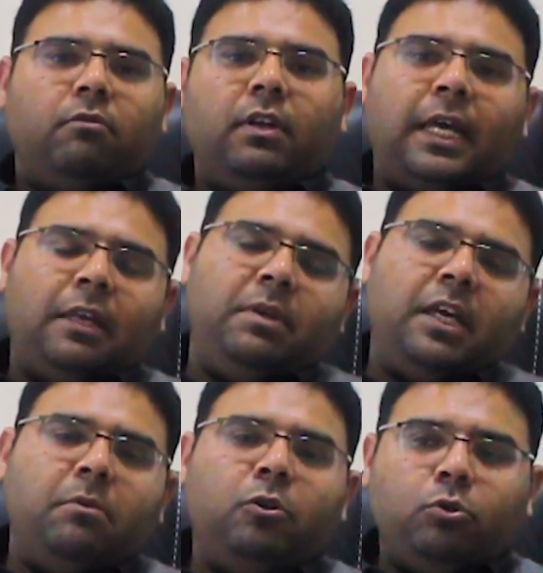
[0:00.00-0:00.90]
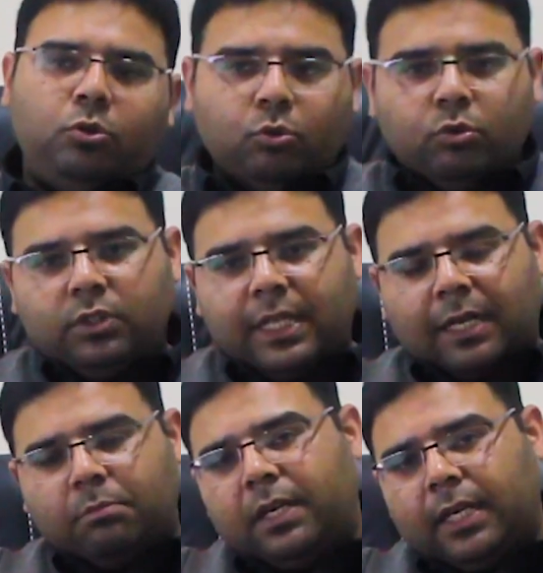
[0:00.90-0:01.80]
Will I be able to use
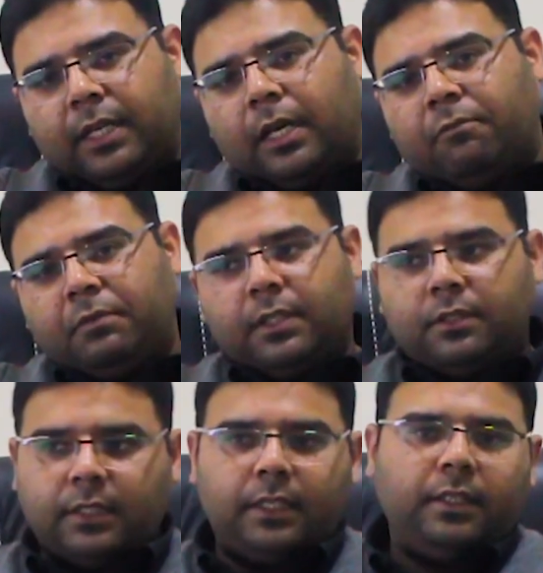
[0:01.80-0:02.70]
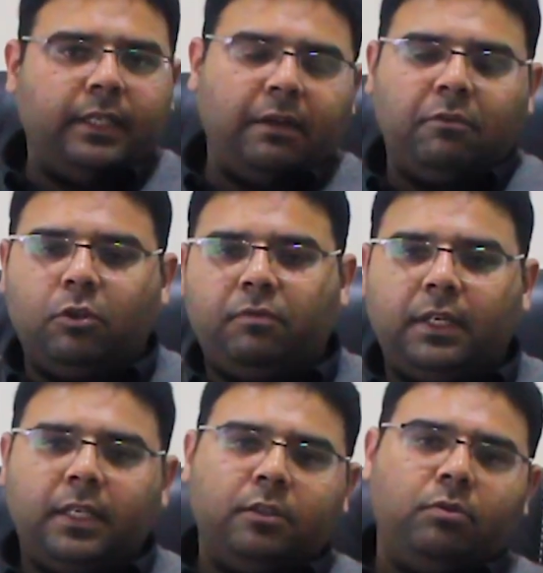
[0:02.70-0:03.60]
that building after a certain level of
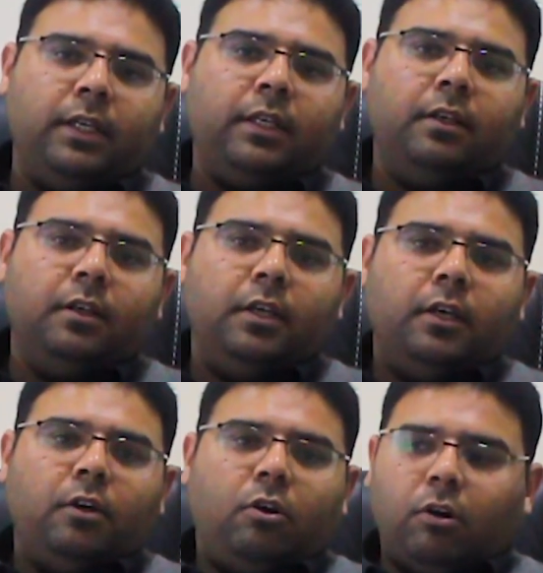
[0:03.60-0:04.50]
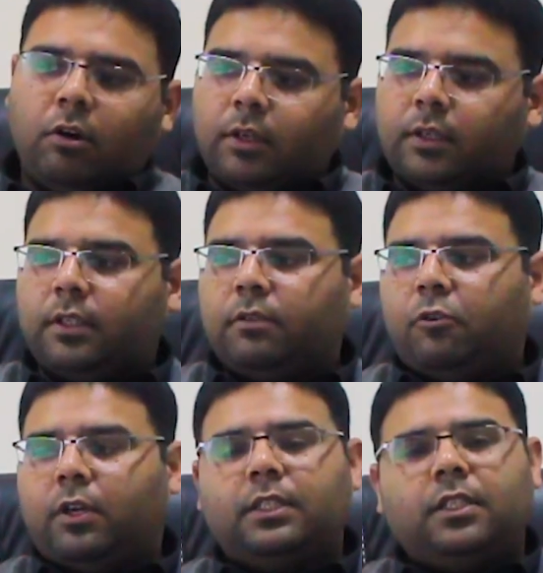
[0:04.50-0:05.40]
an earthquake? Or
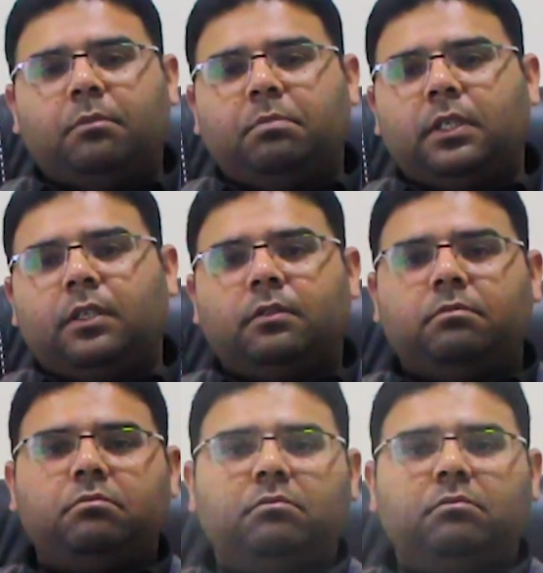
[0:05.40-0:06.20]
for example,